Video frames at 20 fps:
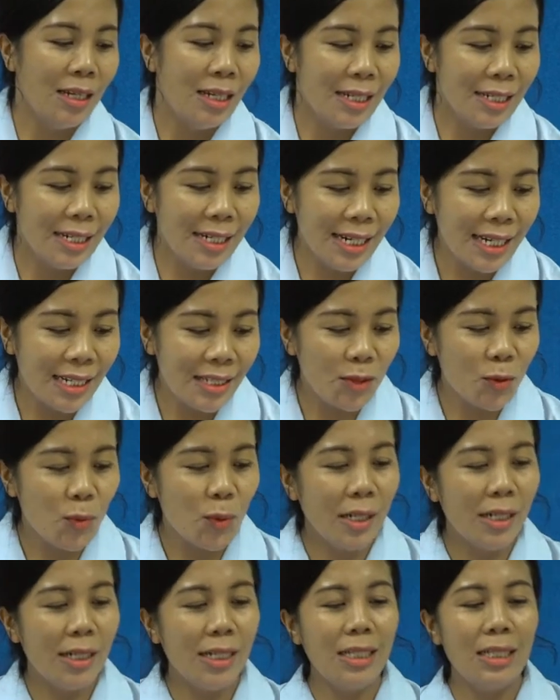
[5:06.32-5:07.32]
The next
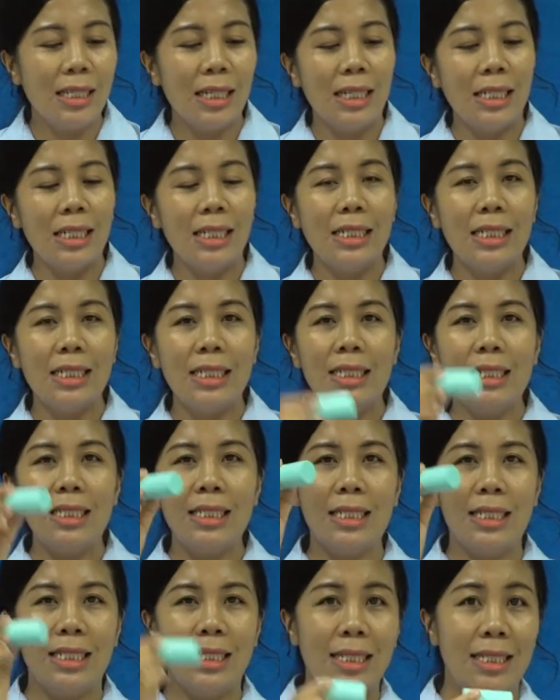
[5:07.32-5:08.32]
one is
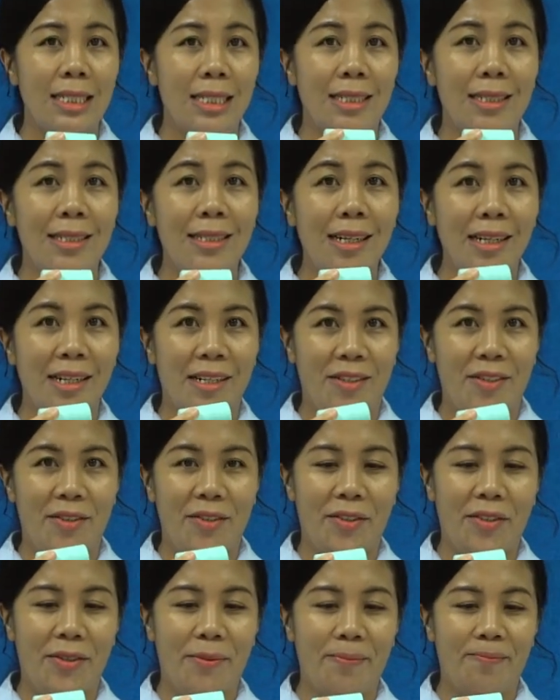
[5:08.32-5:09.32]
cylinder.
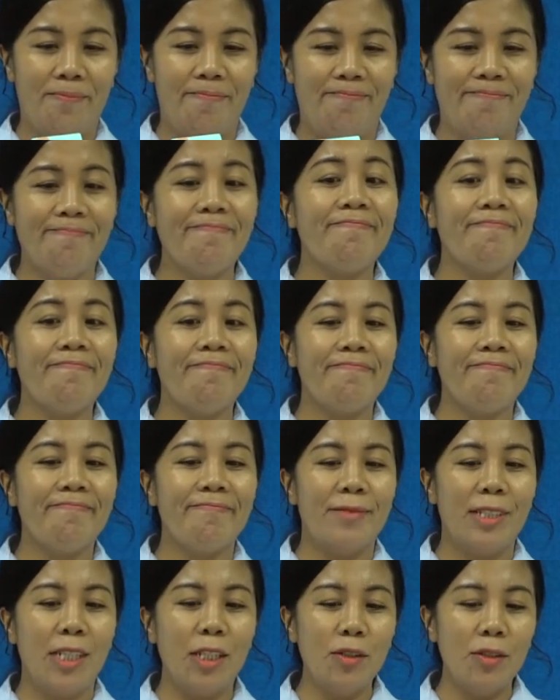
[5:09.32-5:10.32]

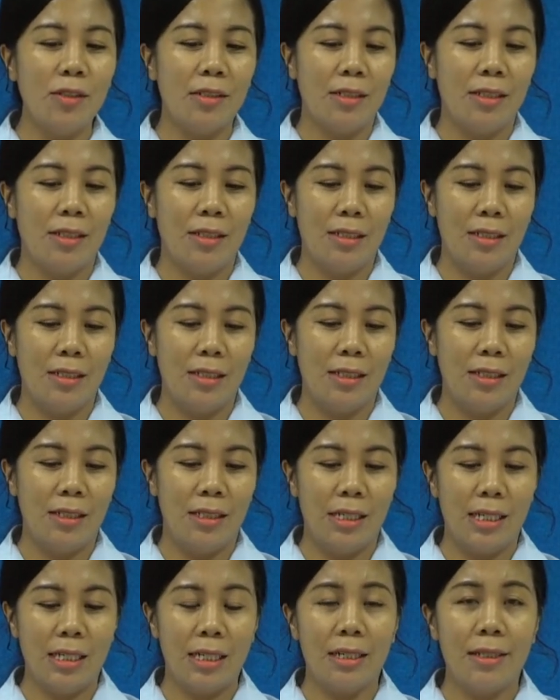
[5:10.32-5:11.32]
look,
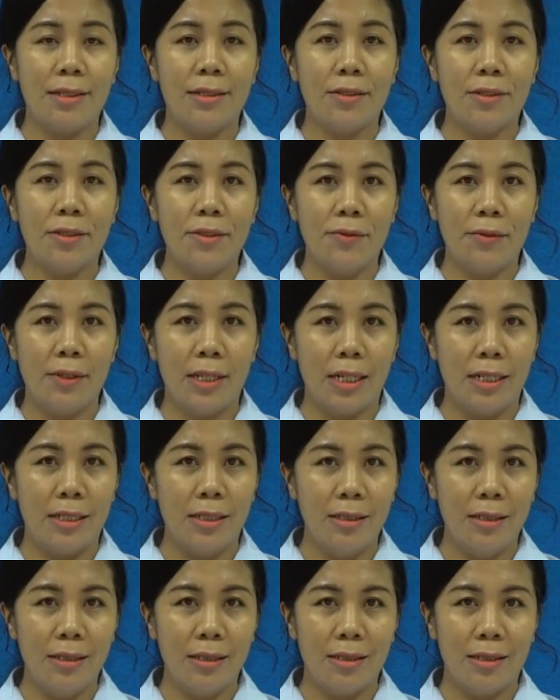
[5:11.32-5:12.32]
it has curved
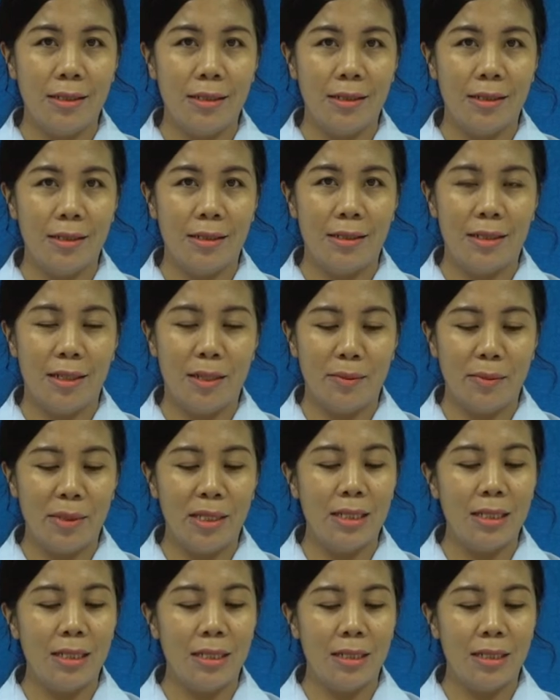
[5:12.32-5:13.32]
lines. It
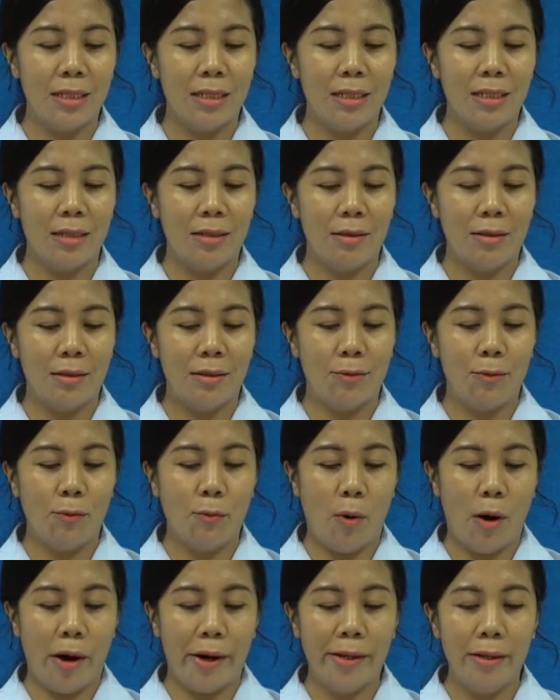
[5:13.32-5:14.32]
means
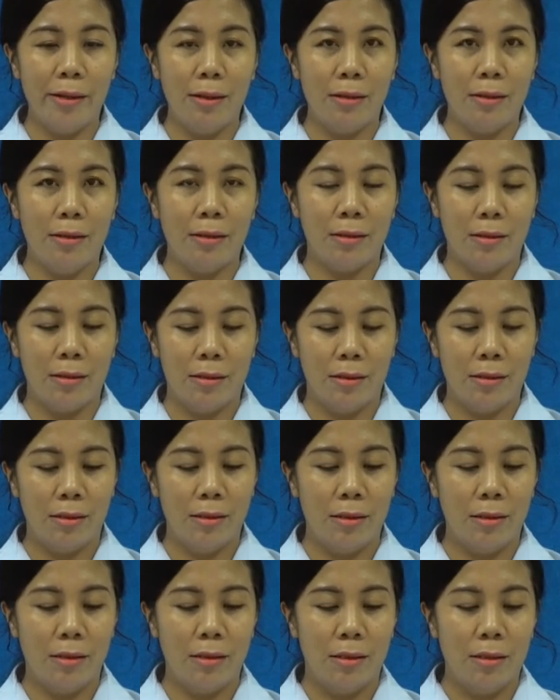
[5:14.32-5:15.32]
1,
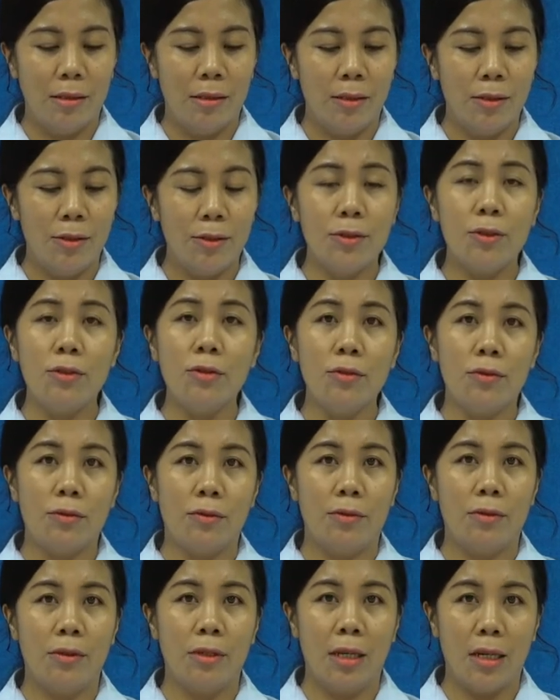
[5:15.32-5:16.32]
2
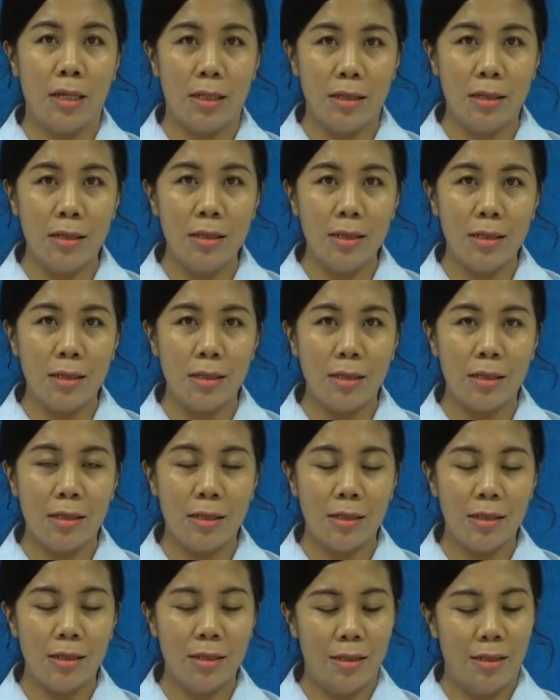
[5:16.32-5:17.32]
edges,
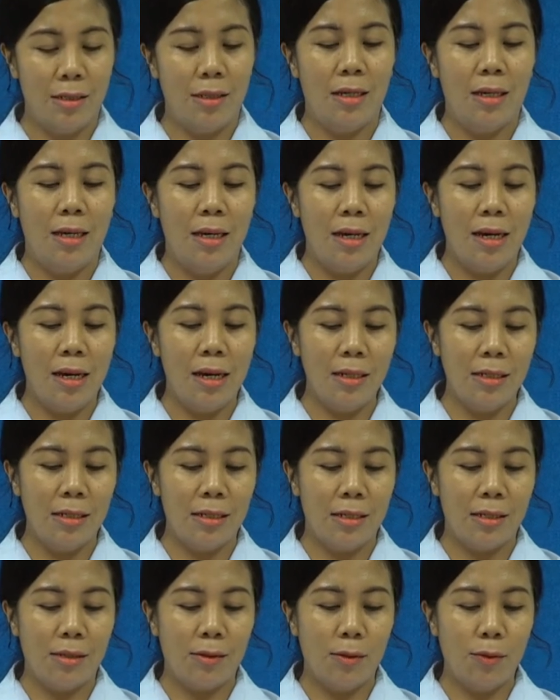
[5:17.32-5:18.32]
and
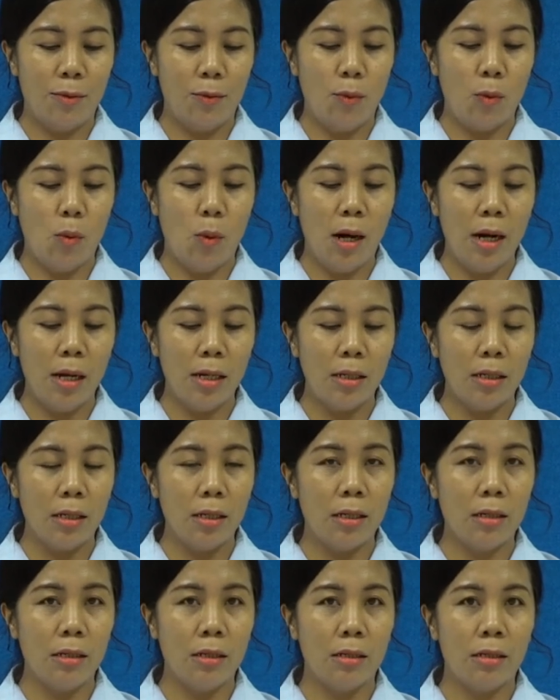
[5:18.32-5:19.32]
then 1
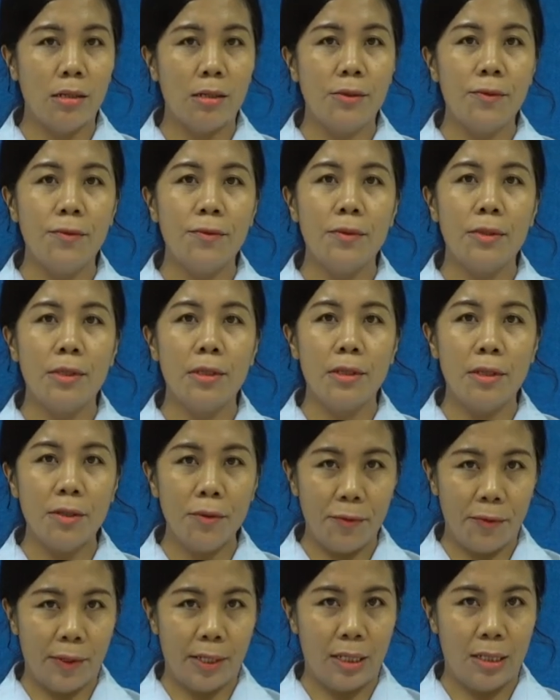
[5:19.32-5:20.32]
curved
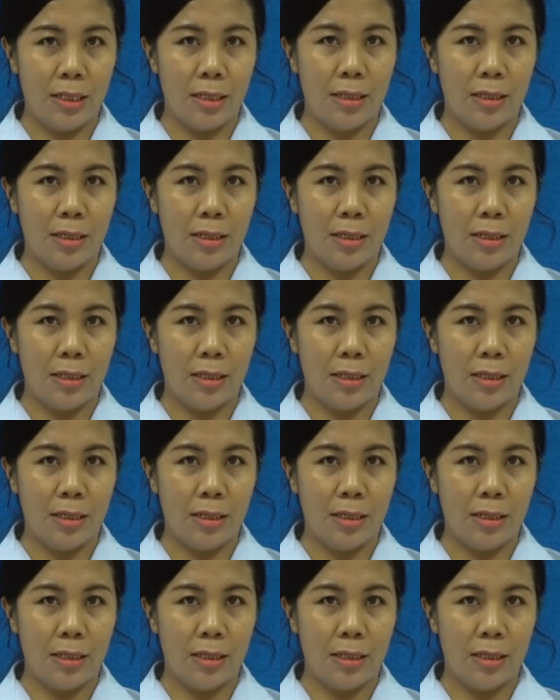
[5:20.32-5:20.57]
surface.